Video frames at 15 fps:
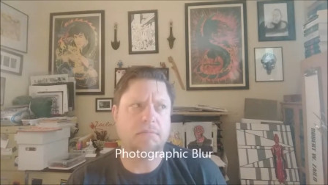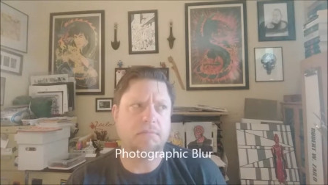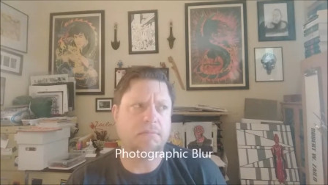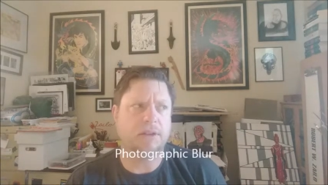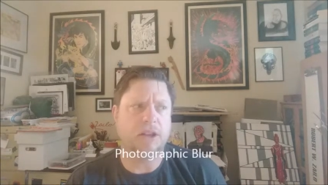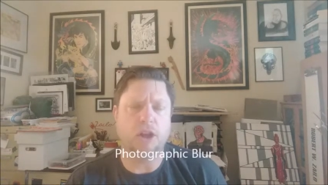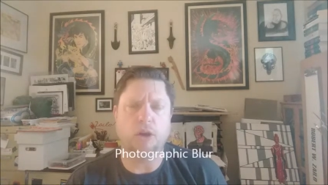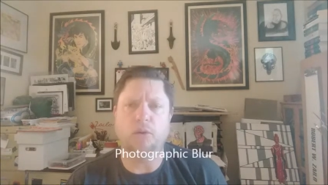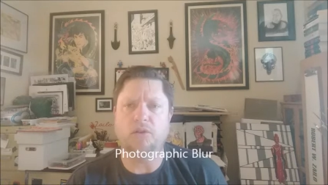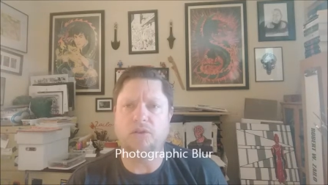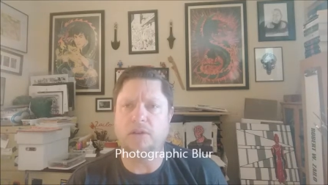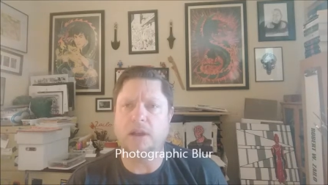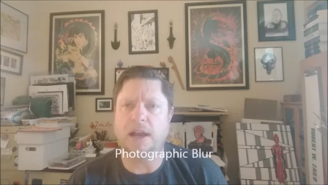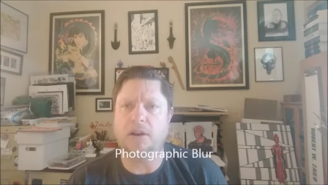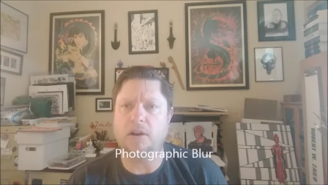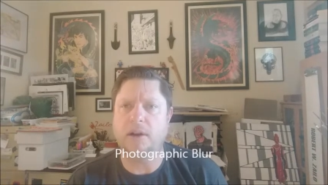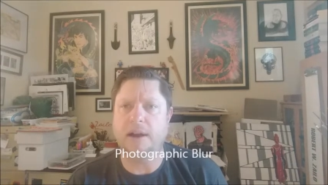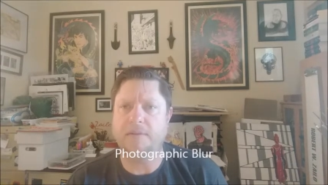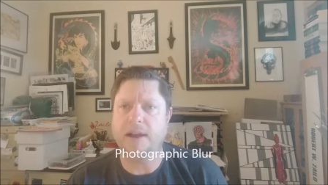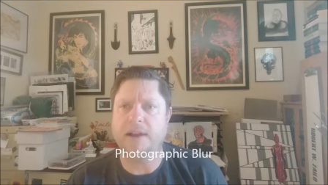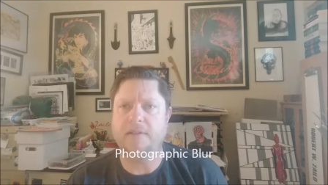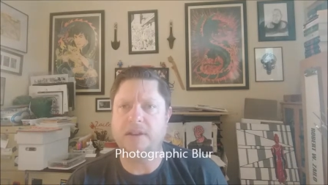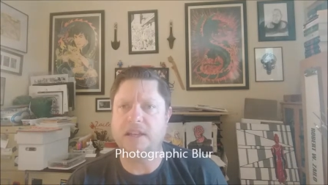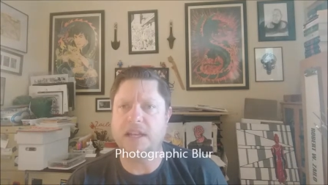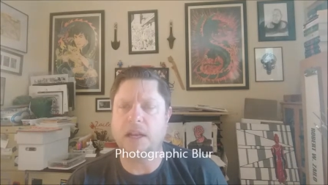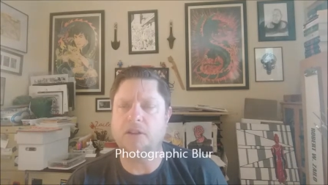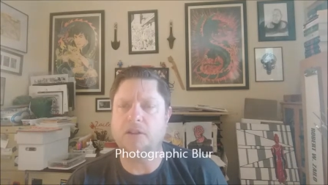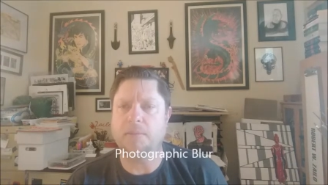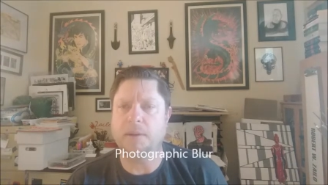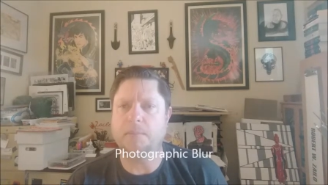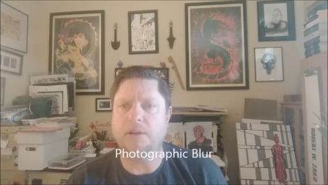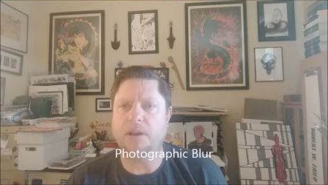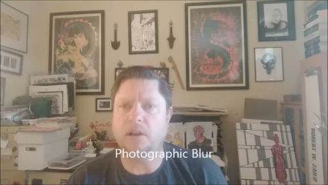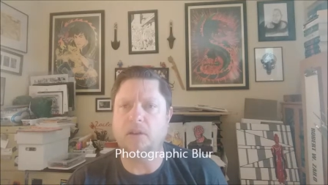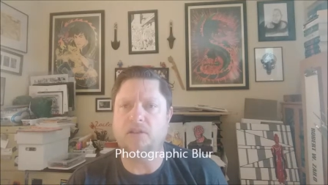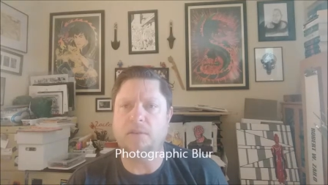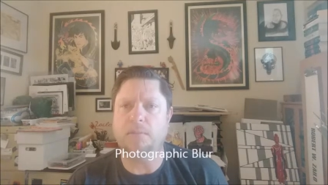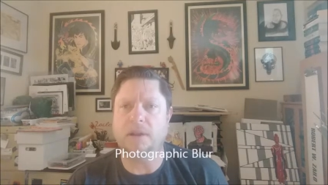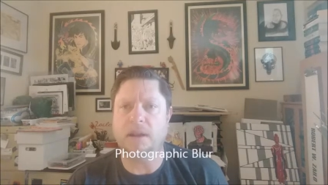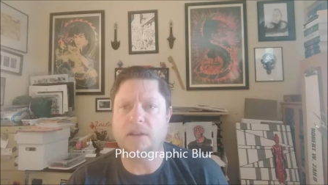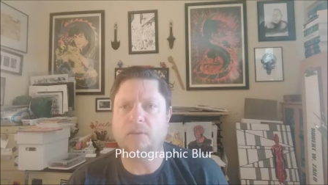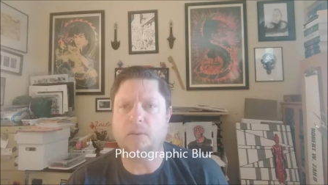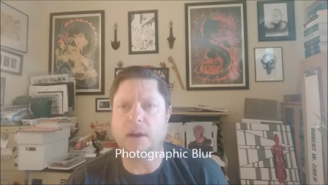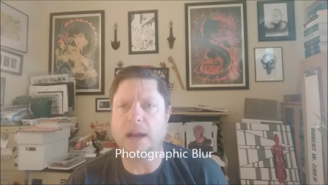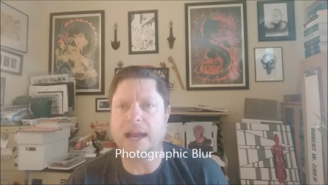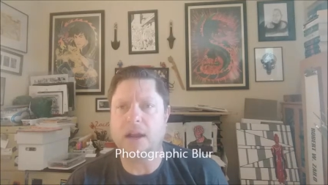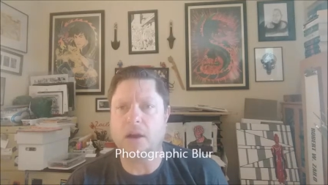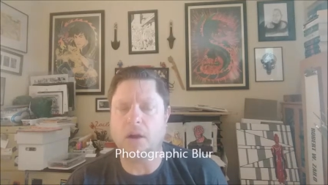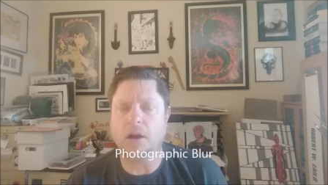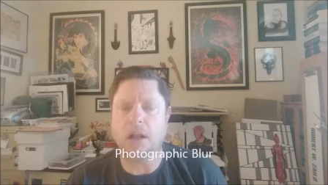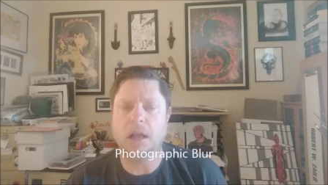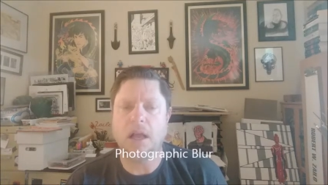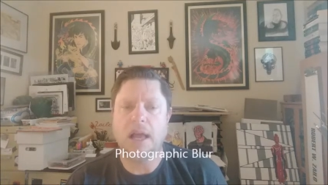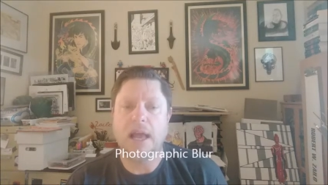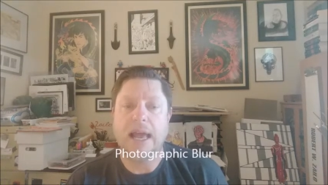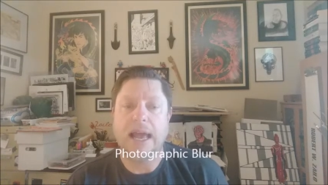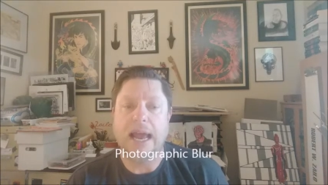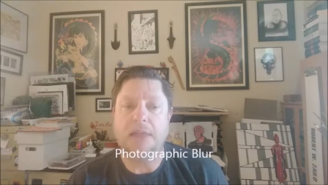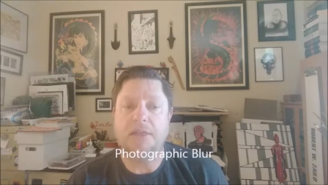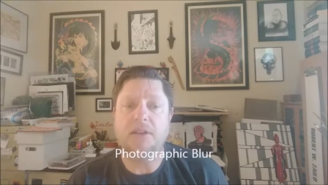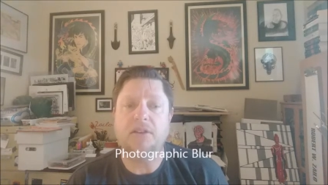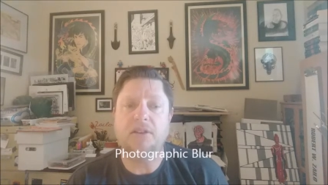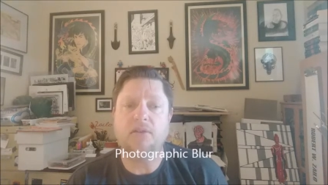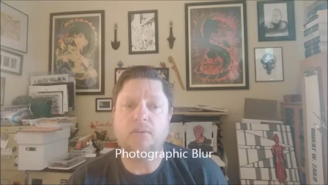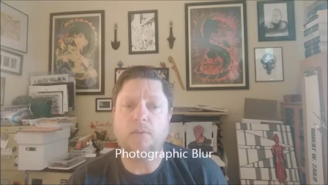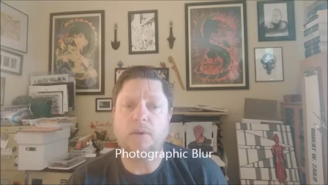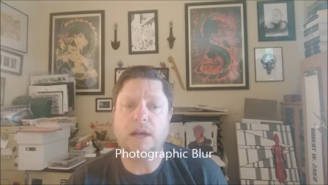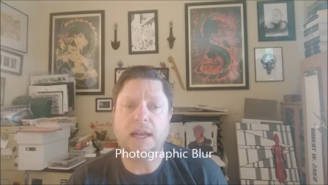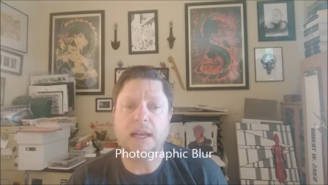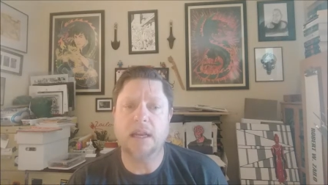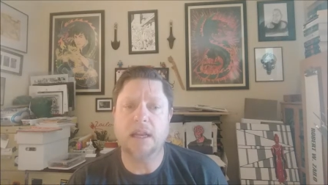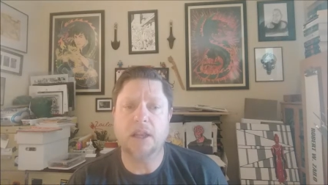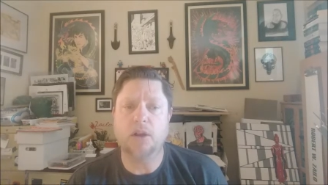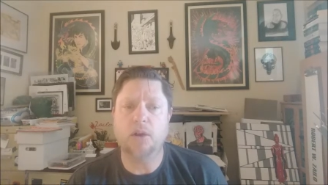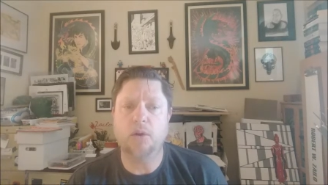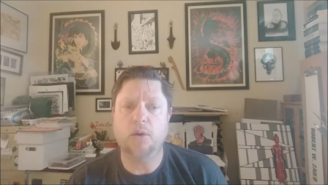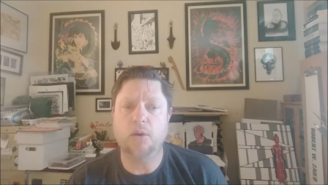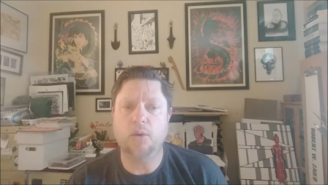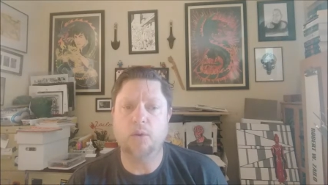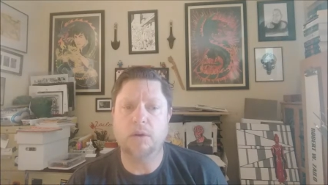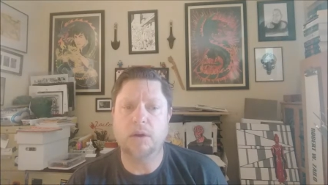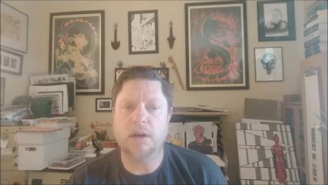used. I don't know, I haven't seen other people use it, but it's what I call. And this is what you